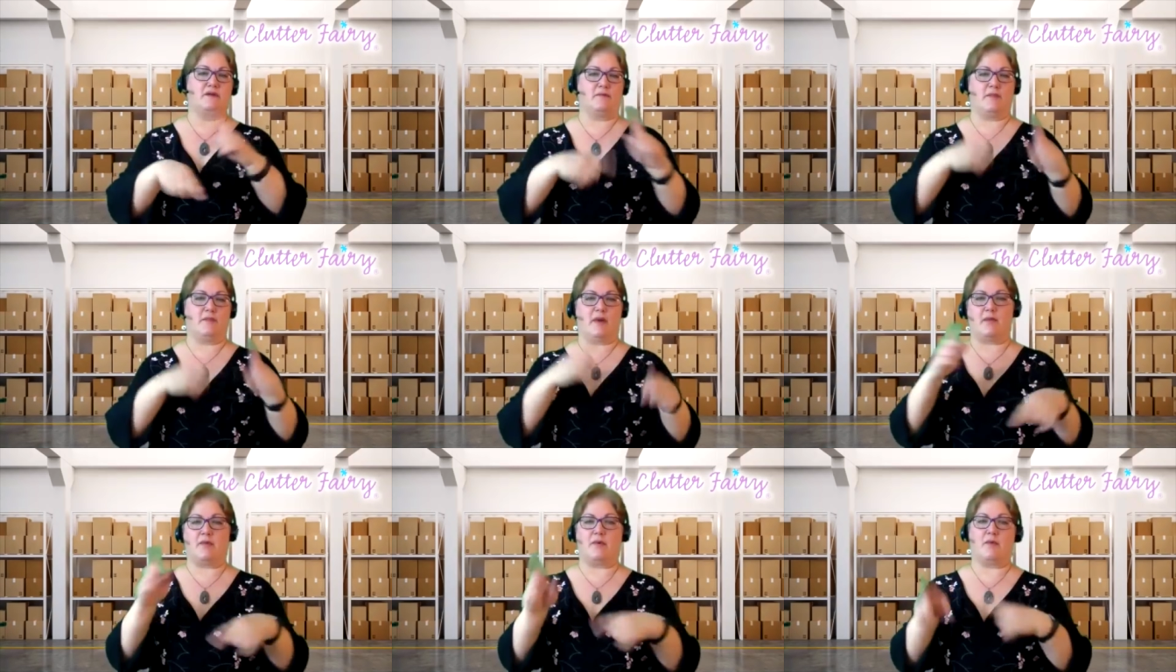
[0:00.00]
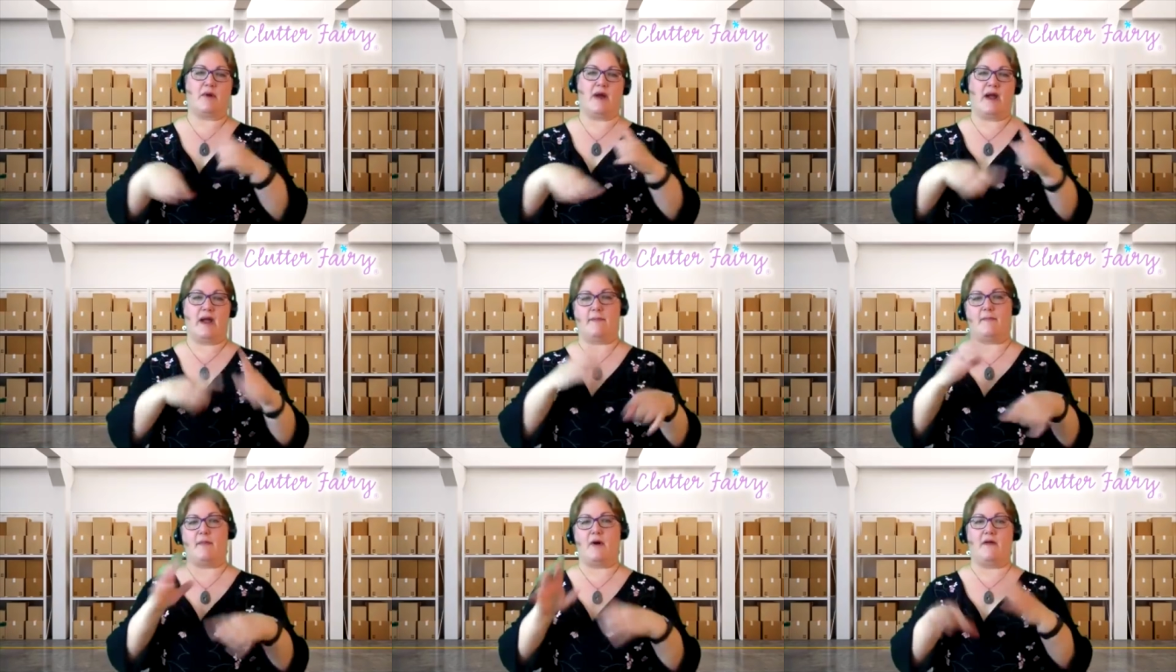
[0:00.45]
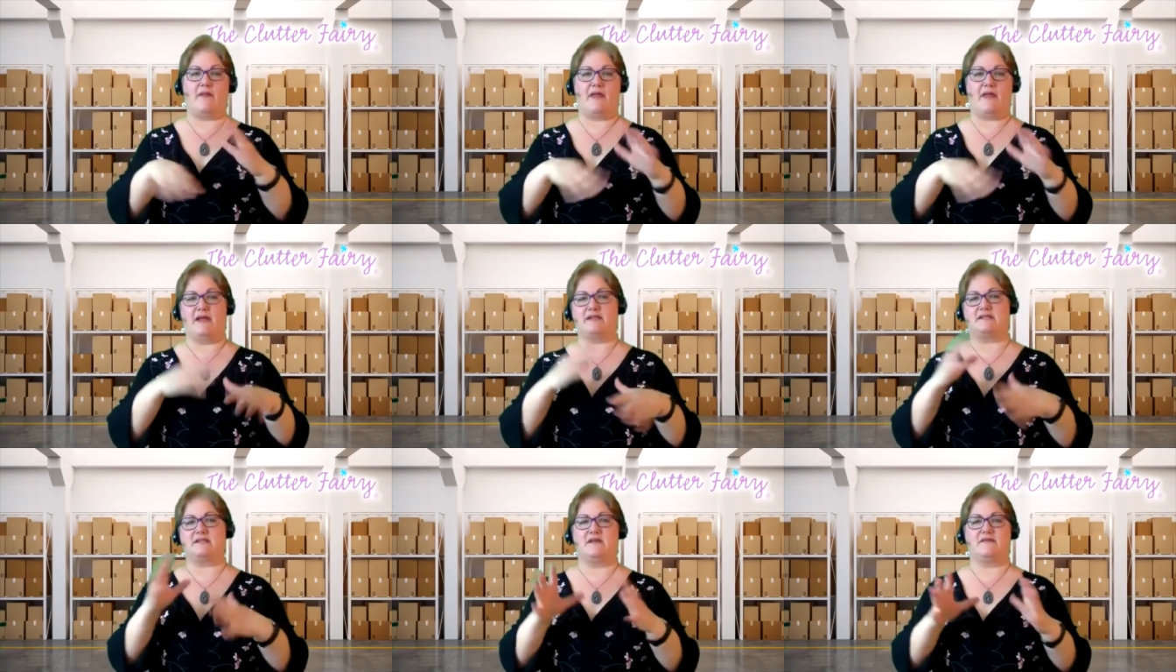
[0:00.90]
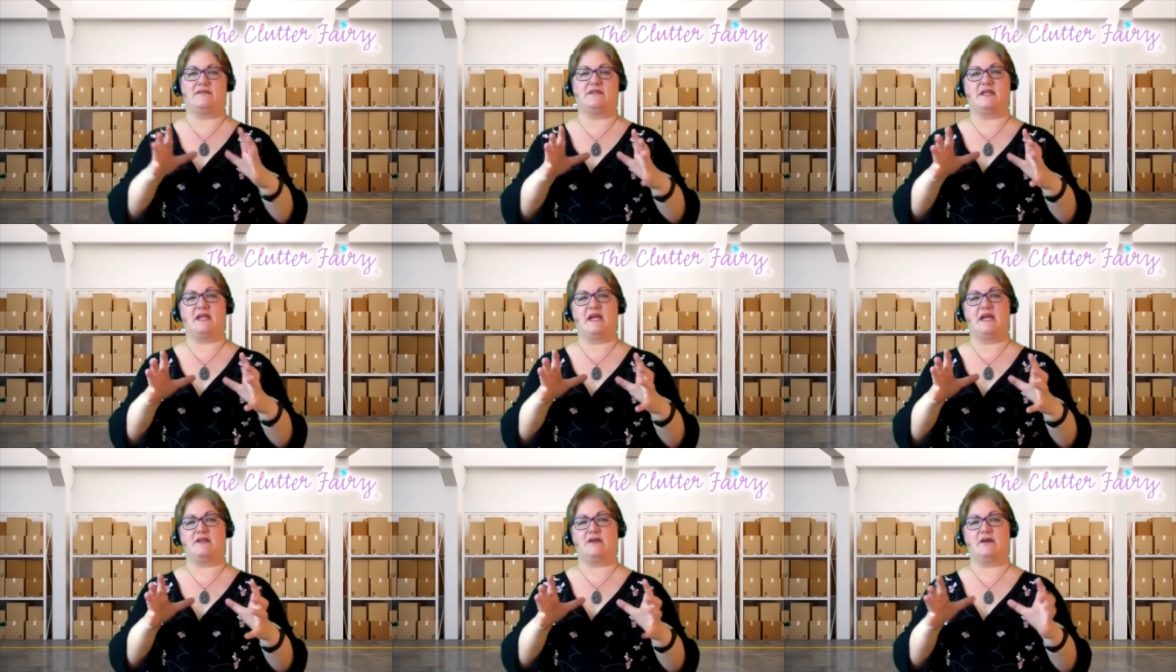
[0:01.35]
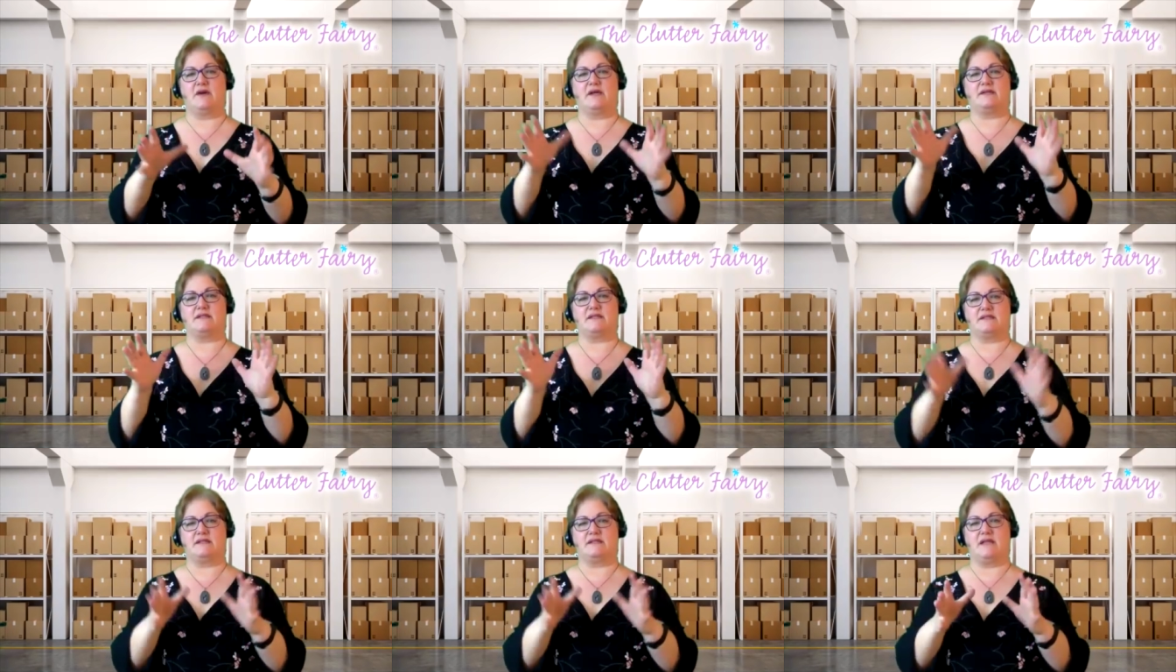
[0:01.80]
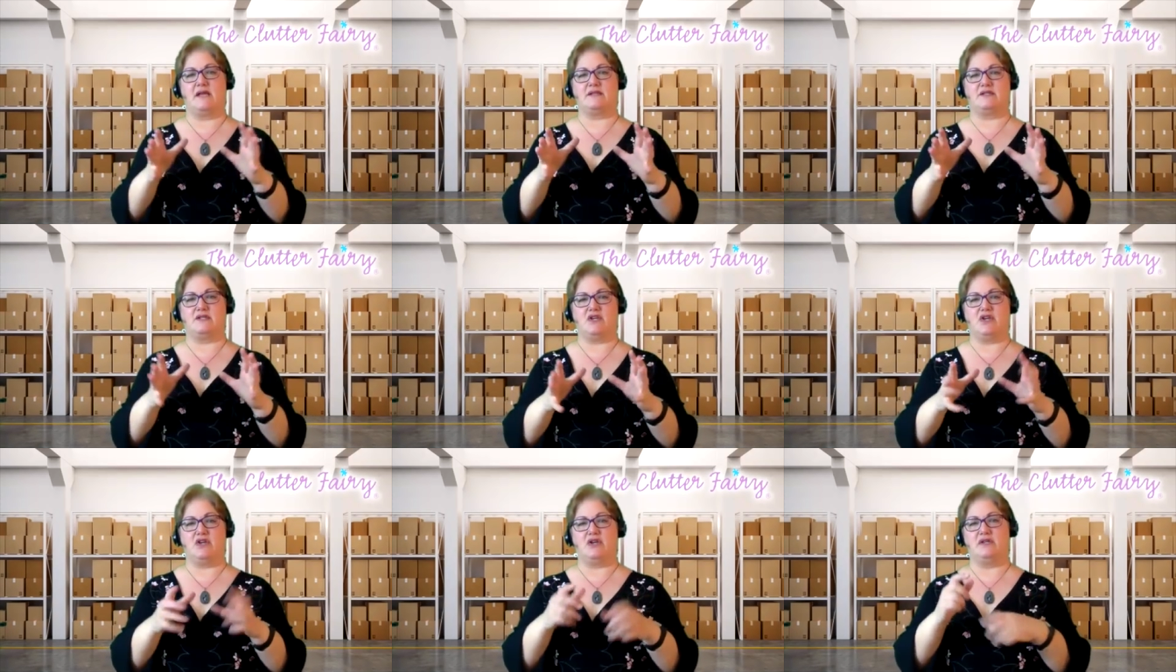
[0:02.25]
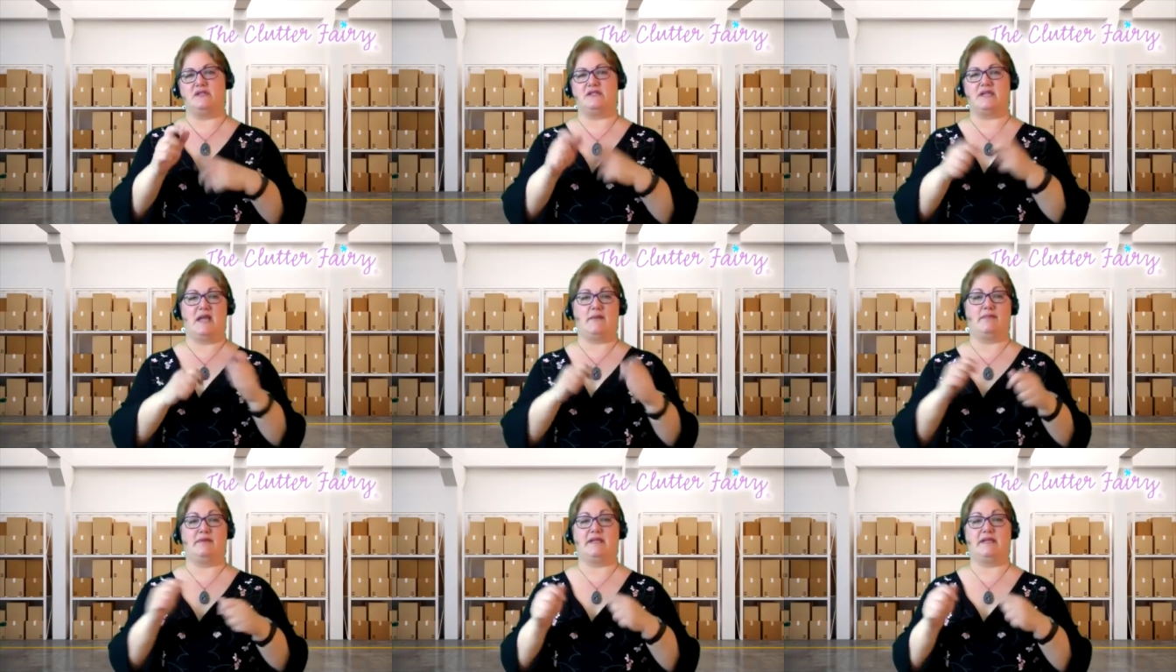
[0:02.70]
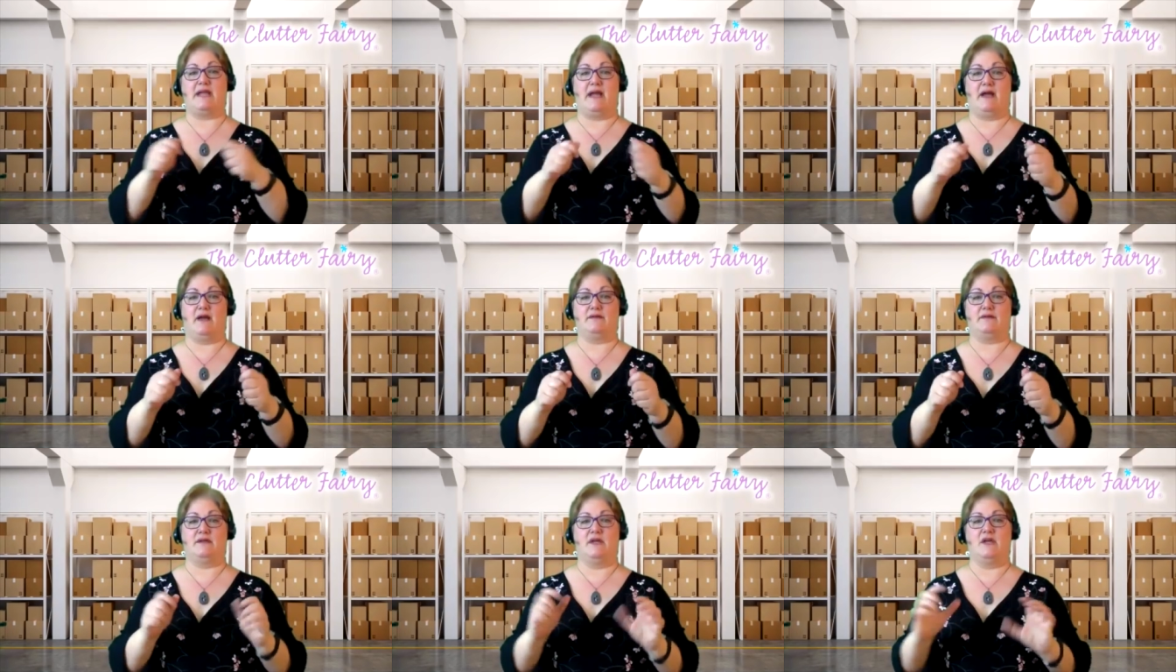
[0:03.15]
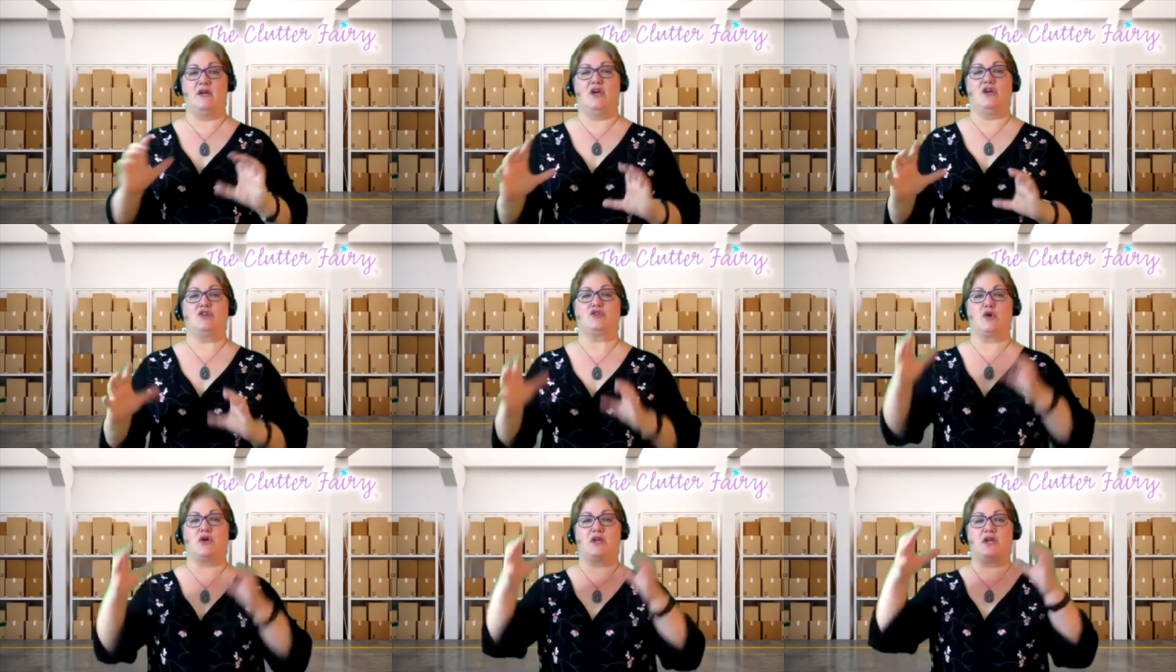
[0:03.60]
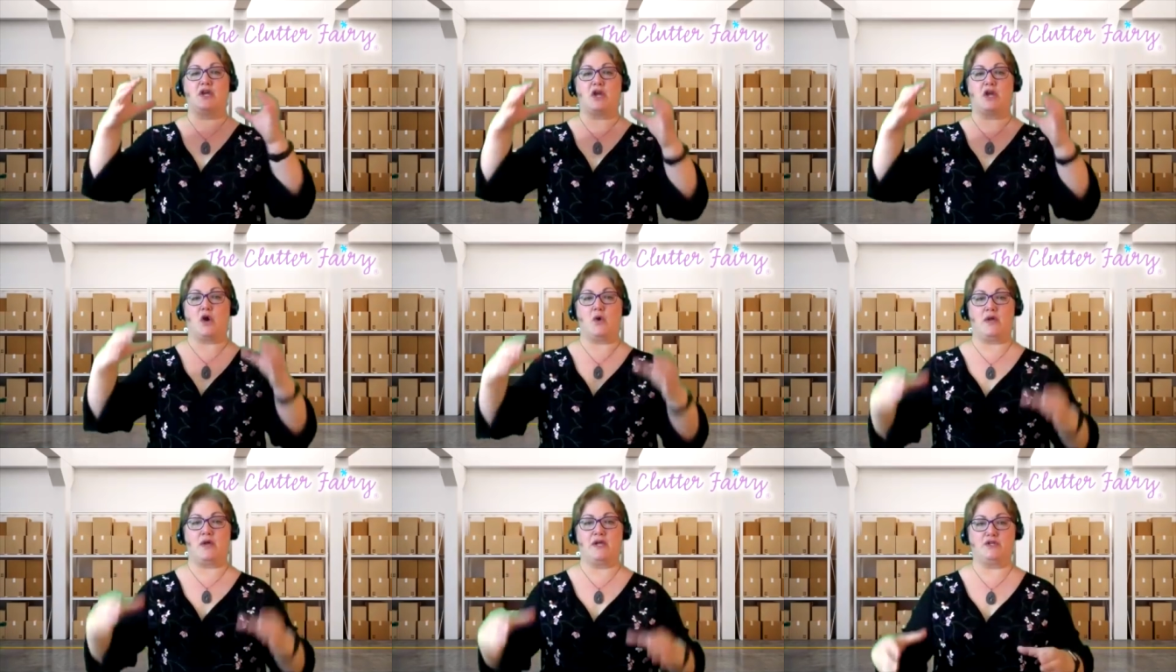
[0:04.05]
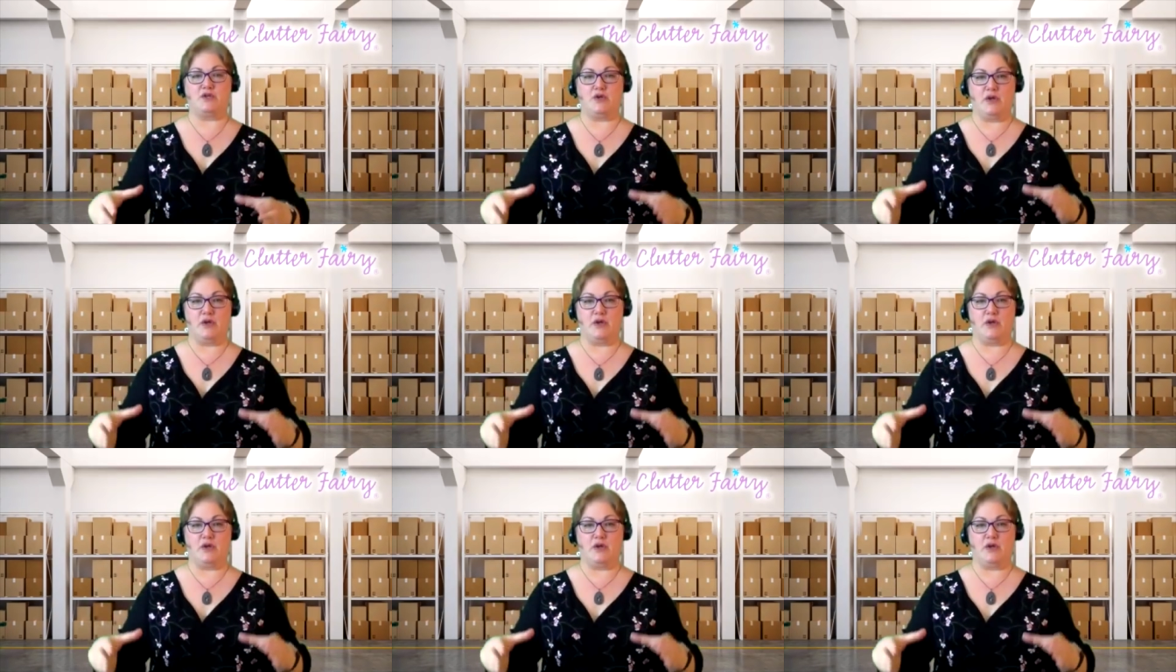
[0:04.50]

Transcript: bubble wrap, all that stuff together as a unit and tape it down so it can go into a